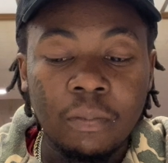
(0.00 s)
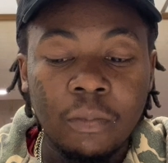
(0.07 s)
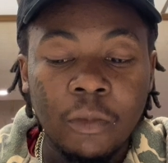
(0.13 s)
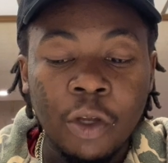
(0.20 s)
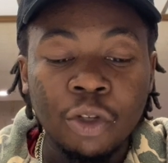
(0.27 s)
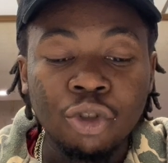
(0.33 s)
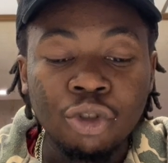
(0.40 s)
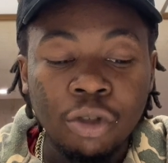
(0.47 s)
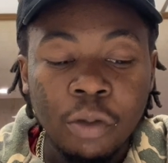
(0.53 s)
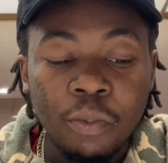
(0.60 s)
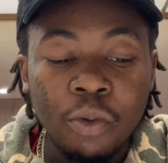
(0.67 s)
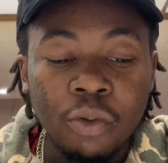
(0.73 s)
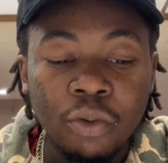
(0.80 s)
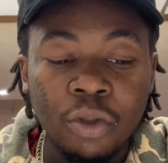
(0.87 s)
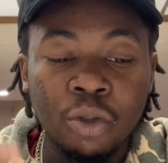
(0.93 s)

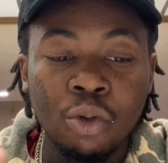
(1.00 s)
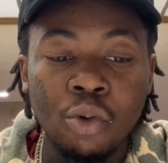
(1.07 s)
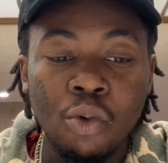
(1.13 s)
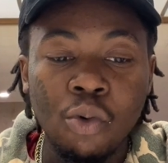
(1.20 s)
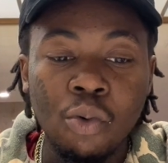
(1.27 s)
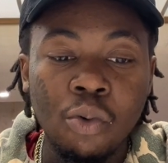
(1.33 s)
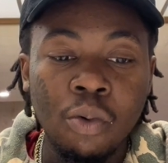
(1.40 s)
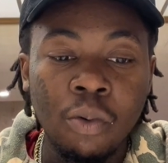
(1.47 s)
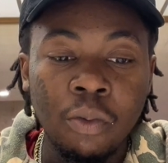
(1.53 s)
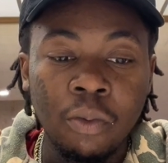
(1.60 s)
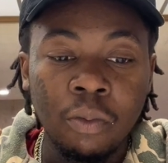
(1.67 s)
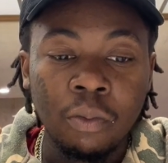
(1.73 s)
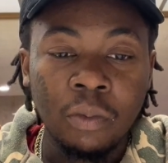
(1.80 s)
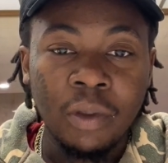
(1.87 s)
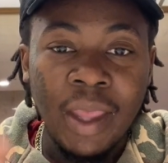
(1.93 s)
contribute to
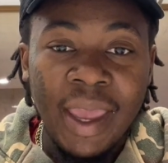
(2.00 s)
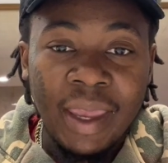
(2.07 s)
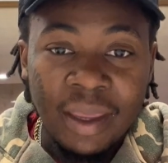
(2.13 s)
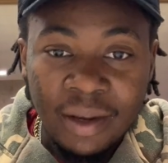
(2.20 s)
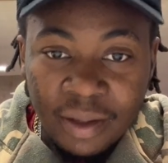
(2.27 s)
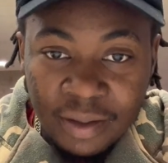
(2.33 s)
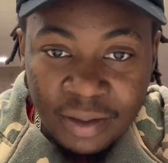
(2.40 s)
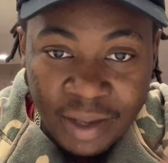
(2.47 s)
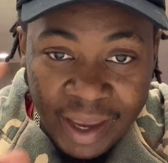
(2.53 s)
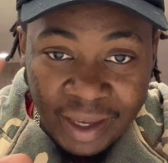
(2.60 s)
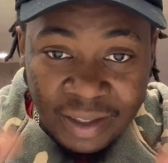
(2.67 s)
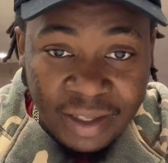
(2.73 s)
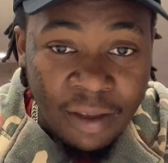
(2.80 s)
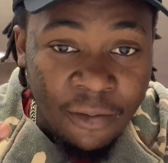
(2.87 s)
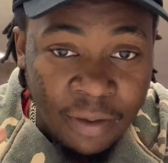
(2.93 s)

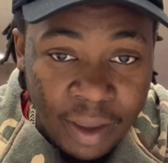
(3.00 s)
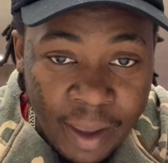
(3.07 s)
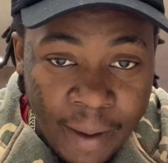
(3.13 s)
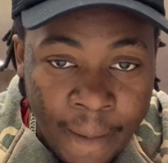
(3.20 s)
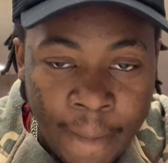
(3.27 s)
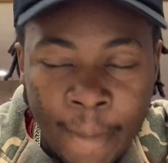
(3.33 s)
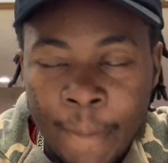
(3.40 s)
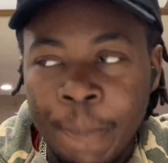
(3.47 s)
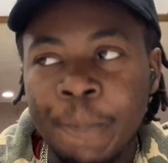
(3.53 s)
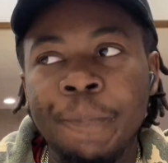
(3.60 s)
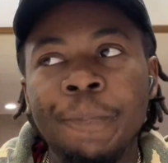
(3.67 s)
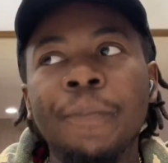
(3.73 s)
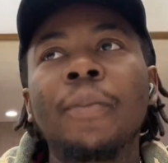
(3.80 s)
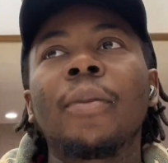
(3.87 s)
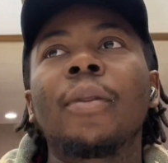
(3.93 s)
negativity
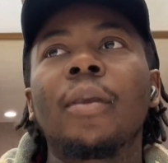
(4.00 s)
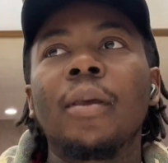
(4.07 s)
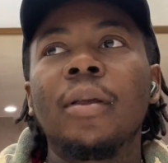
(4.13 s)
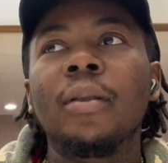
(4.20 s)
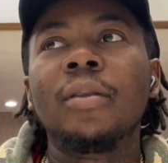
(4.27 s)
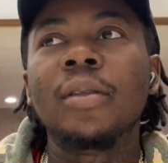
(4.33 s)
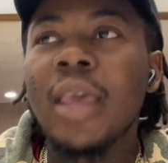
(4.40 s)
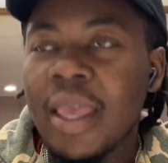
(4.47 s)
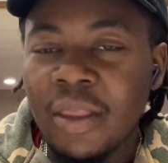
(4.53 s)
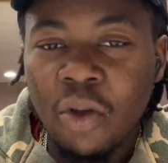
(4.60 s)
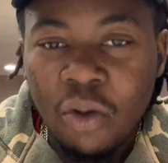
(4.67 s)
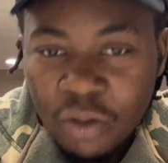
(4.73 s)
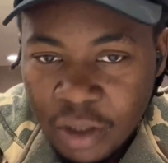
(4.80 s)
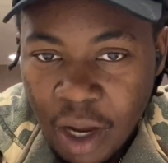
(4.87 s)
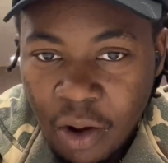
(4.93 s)
take
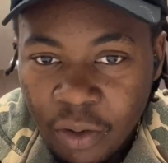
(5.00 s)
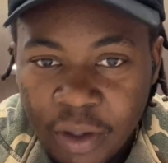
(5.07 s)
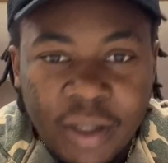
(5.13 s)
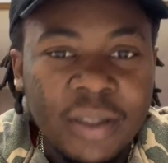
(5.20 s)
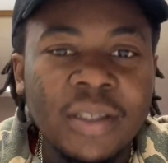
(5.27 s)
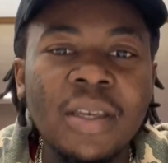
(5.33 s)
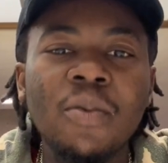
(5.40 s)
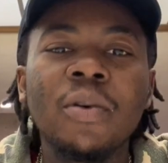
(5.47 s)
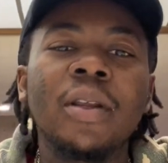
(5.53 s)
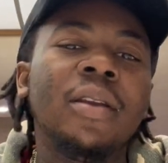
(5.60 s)
those out and see what a